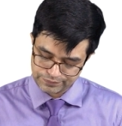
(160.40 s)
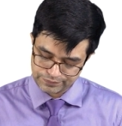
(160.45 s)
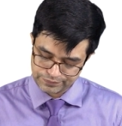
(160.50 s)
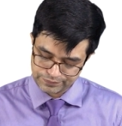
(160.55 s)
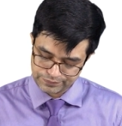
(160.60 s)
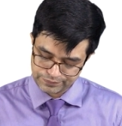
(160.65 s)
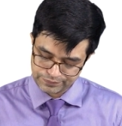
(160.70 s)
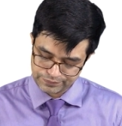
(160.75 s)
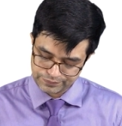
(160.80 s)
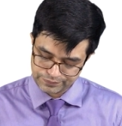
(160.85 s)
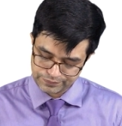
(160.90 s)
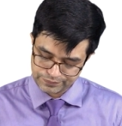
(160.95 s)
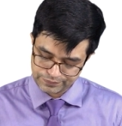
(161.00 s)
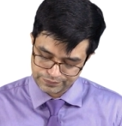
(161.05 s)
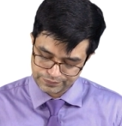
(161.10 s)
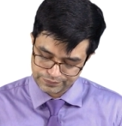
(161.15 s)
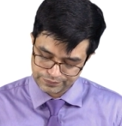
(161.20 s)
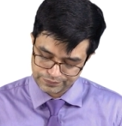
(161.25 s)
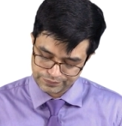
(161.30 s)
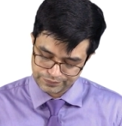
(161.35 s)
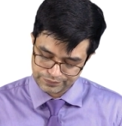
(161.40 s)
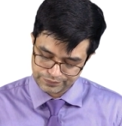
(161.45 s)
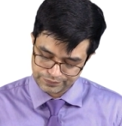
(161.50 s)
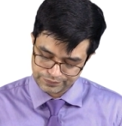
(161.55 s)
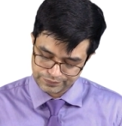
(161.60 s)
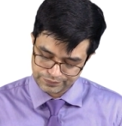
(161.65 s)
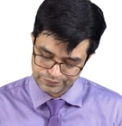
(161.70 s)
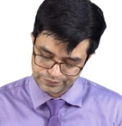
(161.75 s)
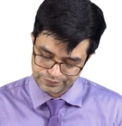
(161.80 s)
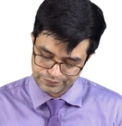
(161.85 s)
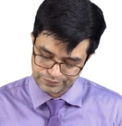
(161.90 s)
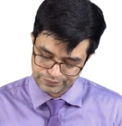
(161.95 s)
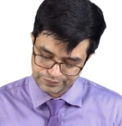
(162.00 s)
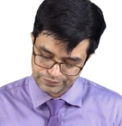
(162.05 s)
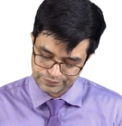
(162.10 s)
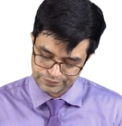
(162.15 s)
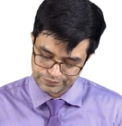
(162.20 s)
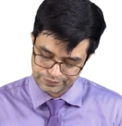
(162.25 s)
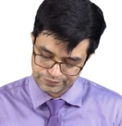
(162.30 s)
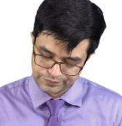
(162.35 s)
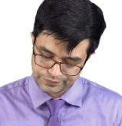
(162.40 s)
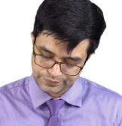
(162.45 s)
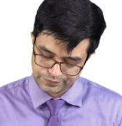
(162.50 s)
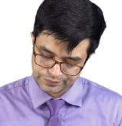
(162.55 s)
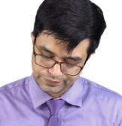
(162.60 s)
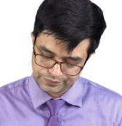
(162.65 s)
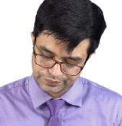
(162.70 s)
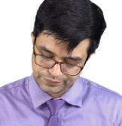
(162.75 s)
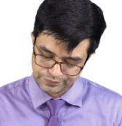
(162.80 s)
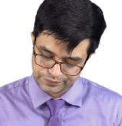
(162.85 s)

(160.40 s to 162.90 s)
[no speech]